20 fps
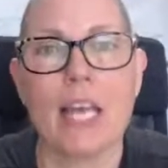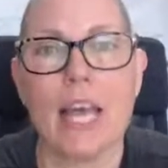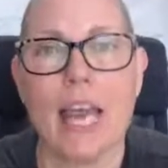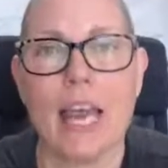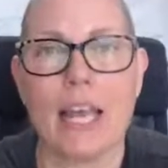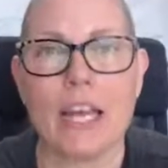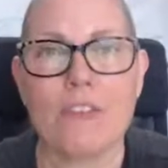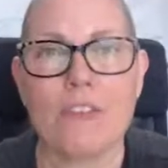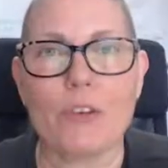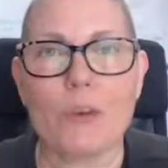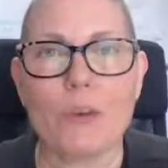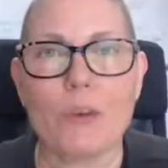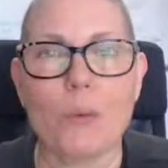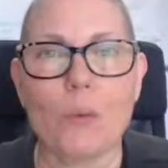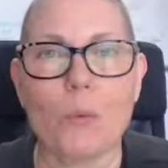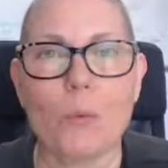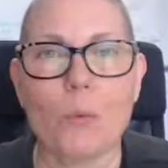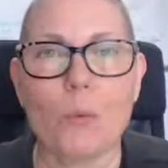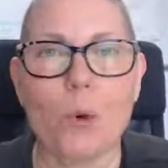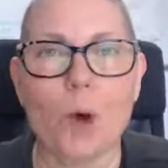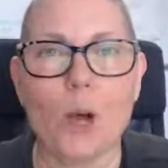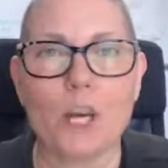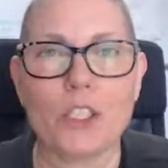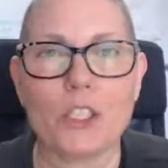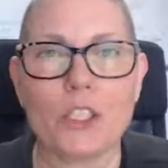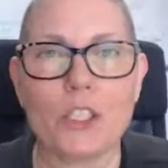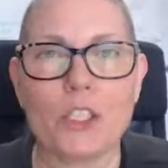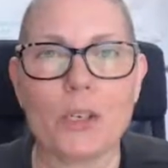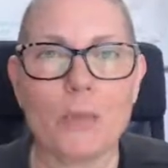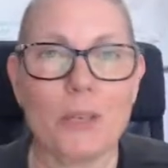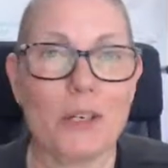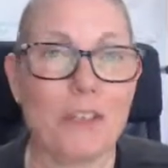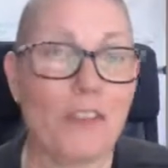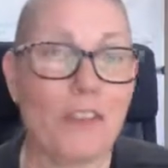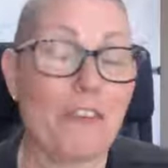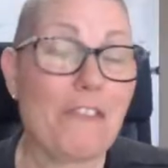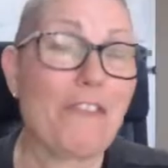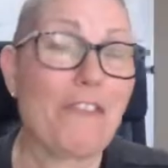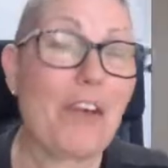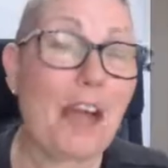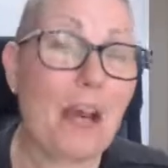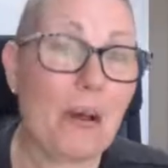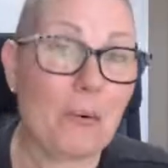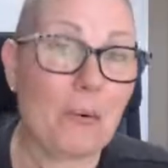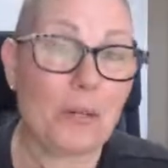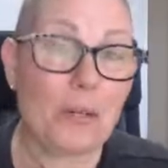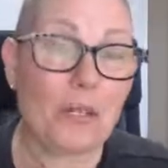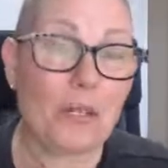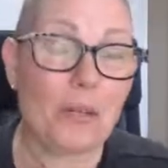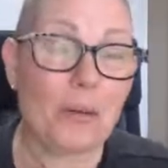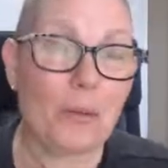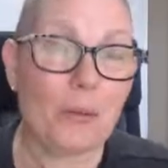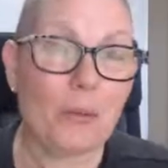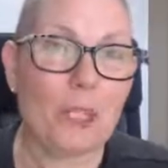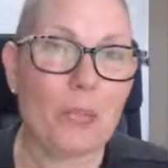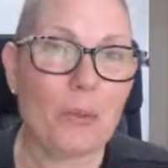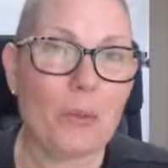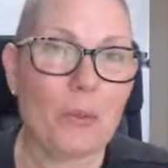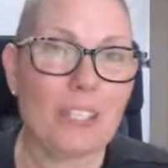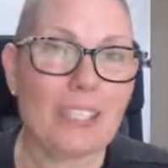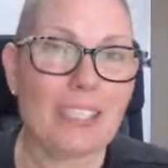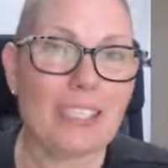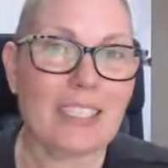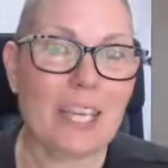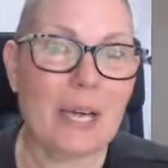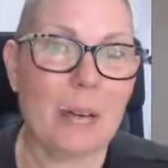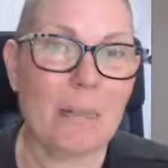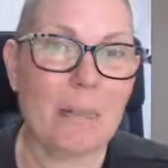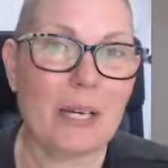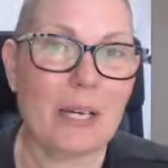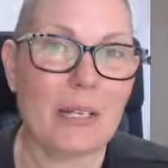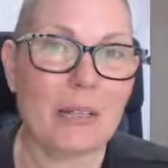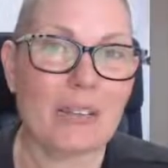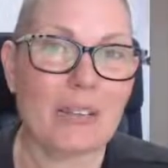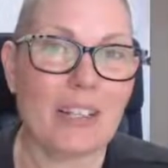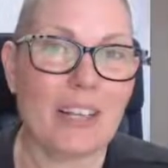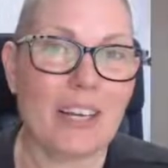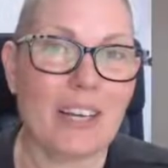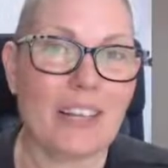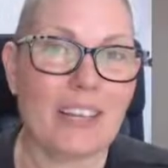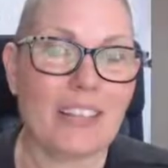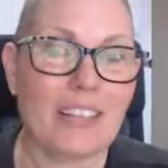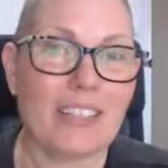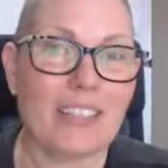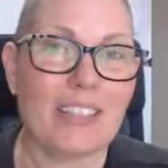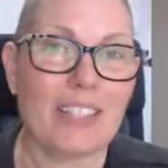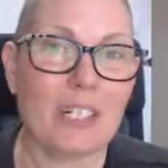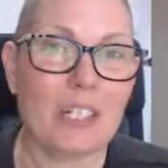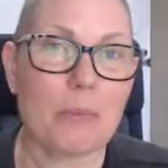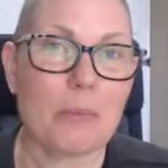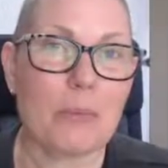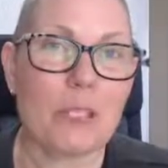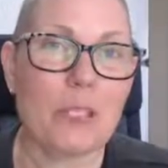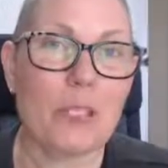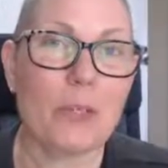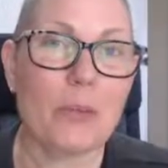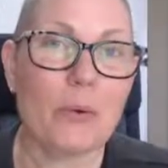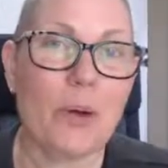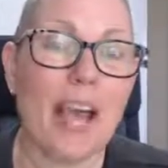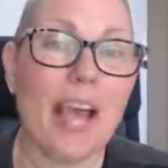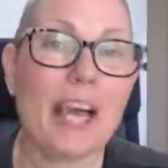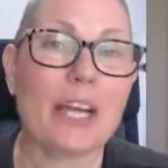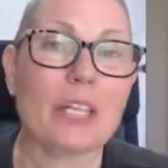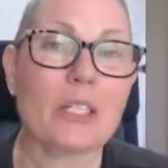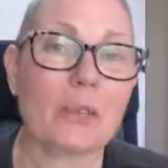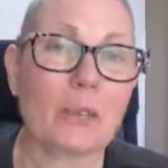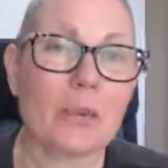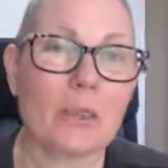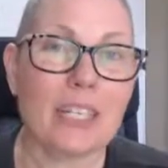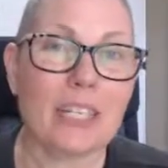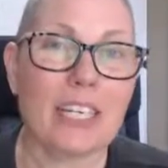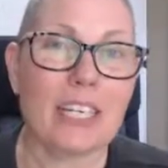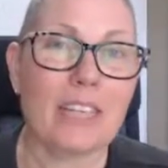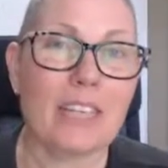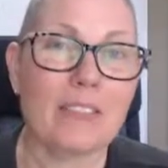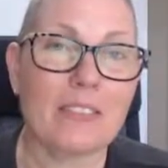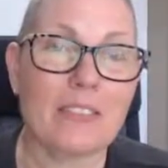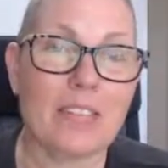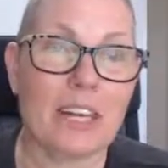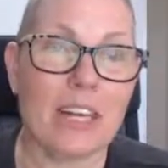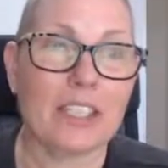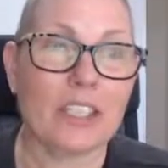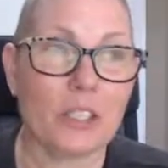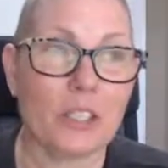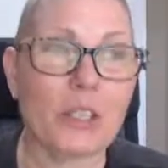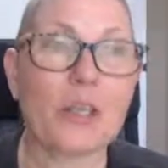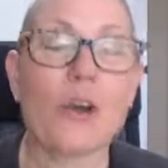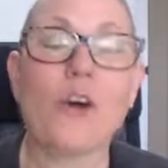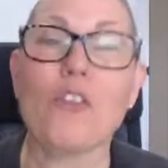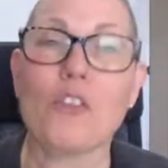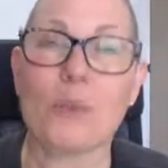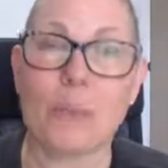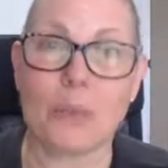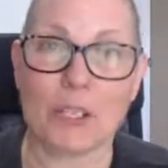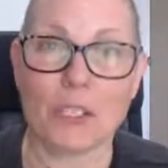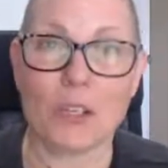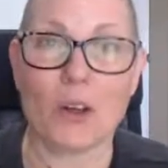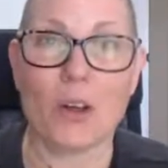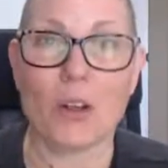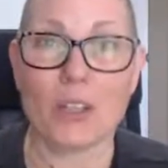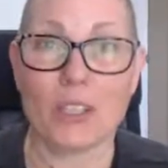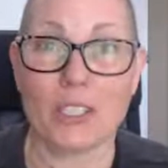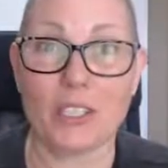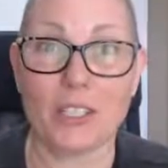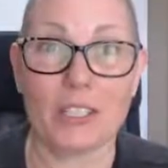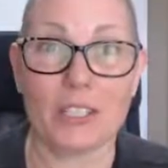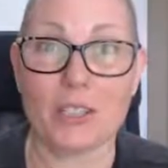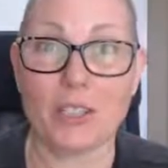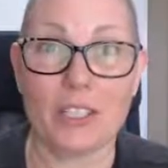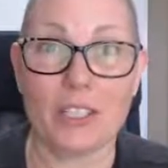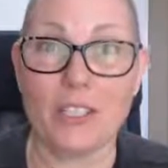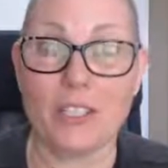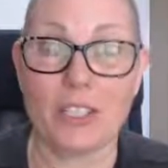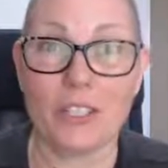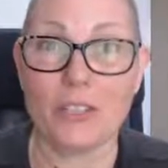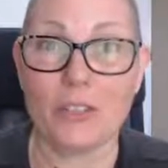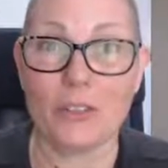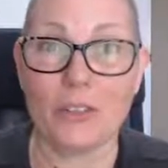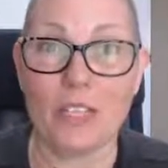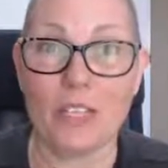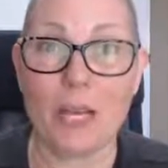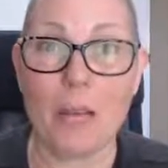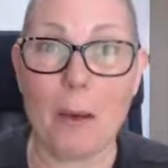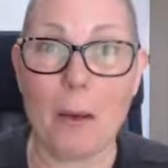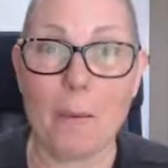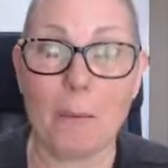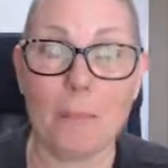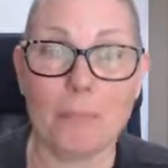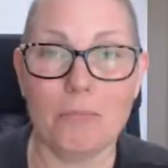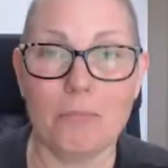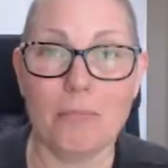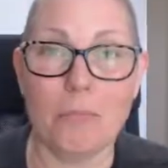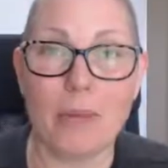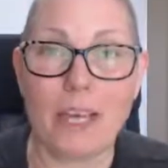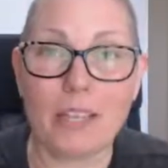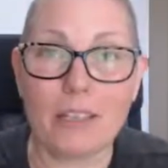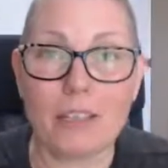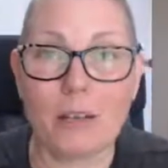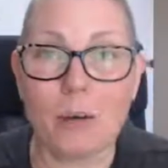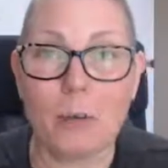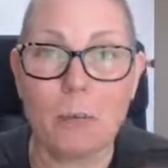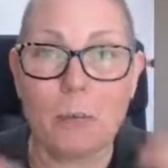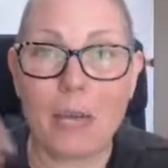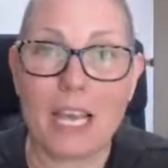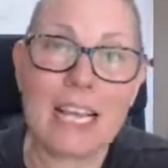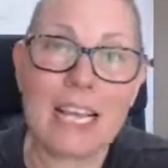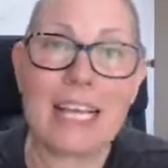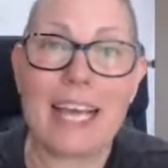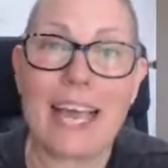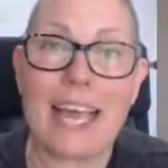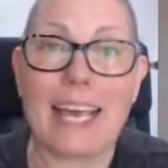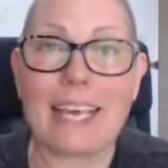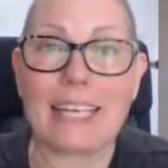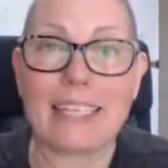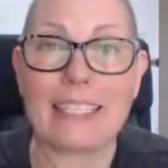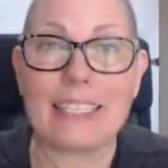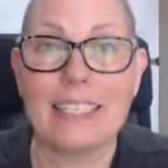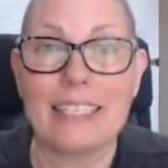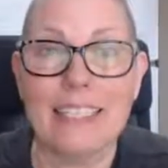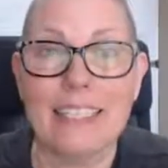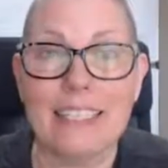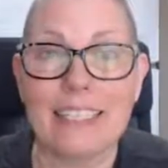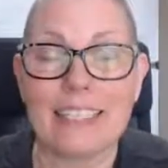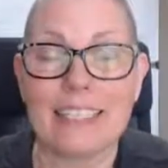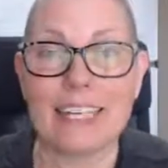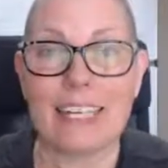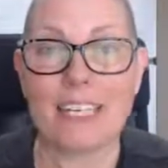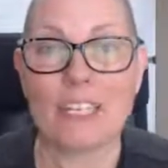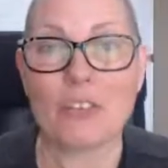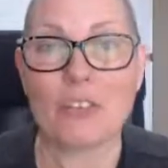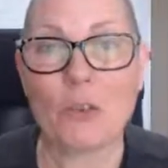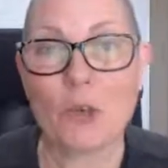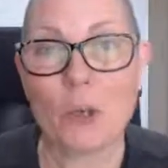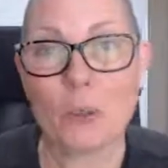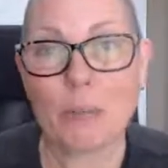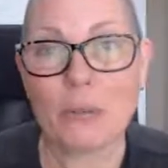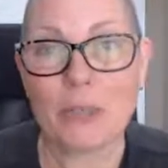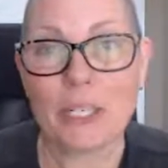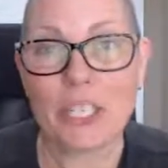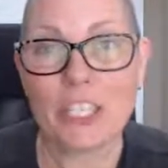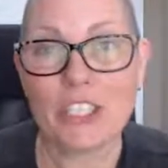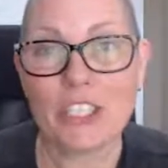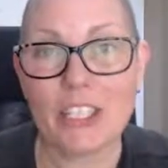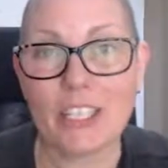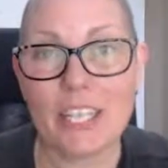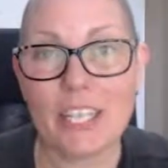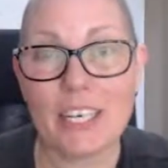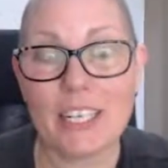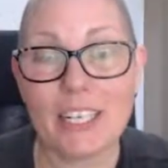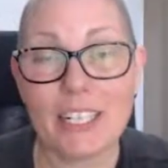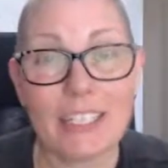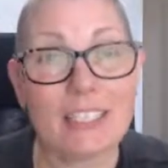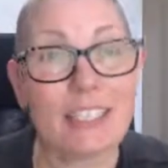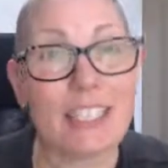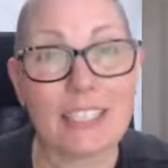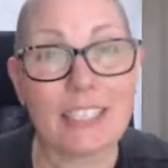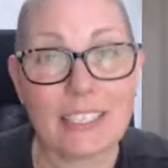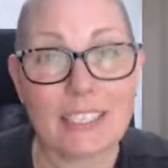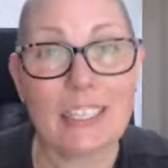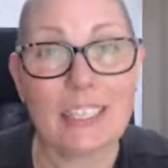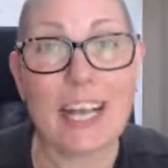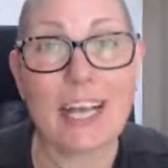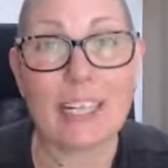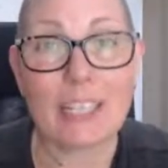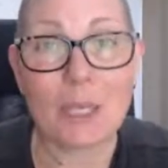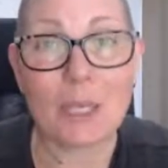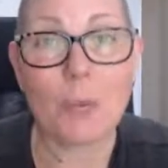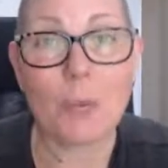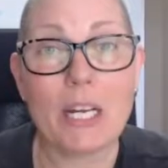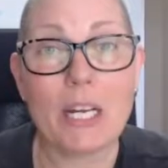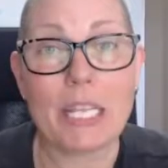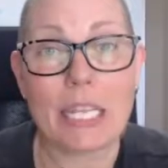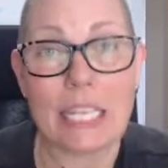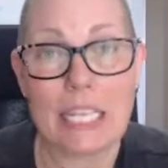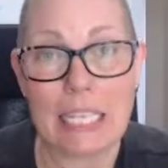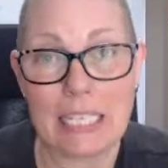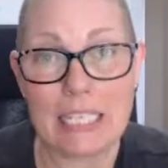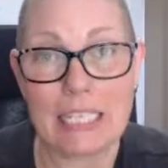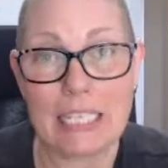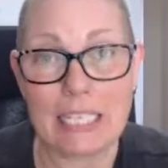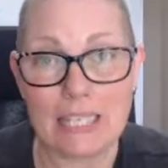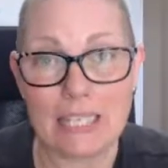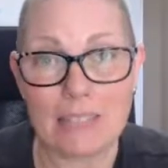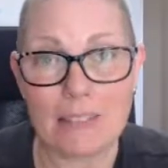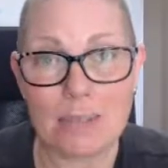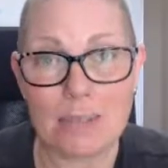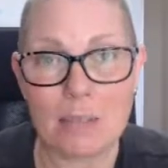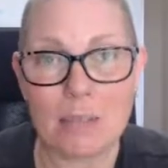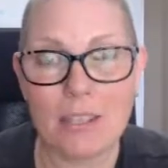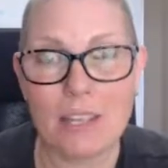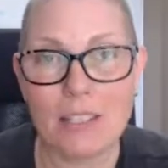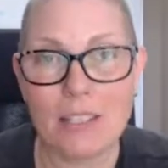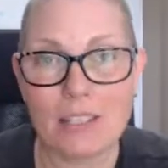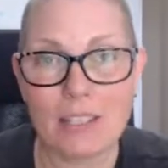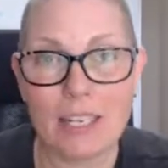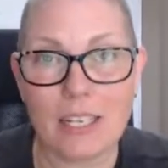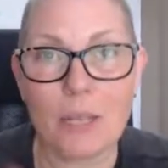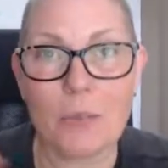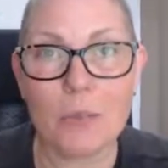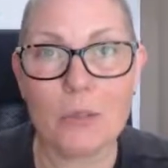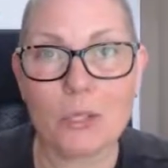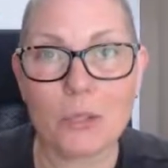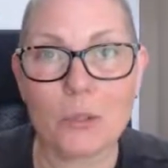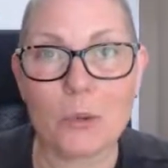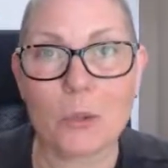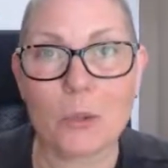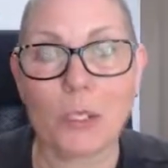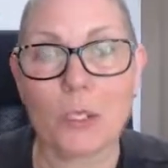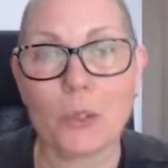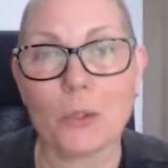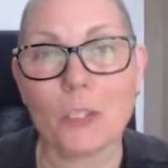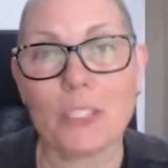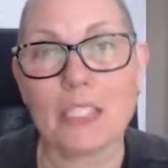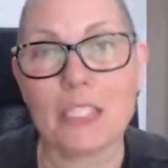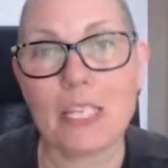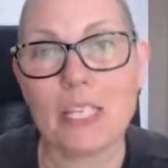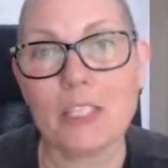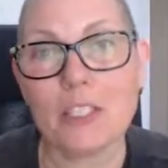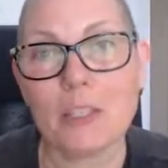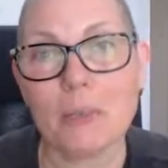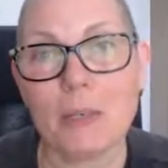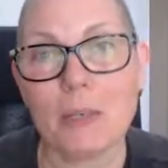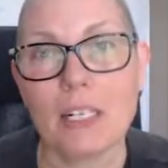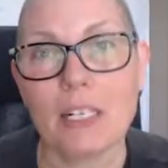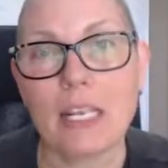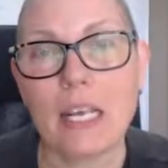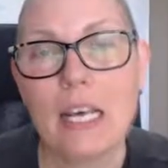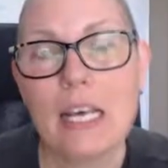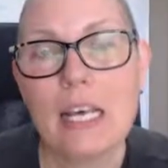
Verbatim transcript: And if you watched the movie Founder, which was about uh, the gentleman who actually uh, took over McDonald's and turned it into the megalomaniac kind of corporation that it is, that's exactly he did, is that he was a door-to-door salesman.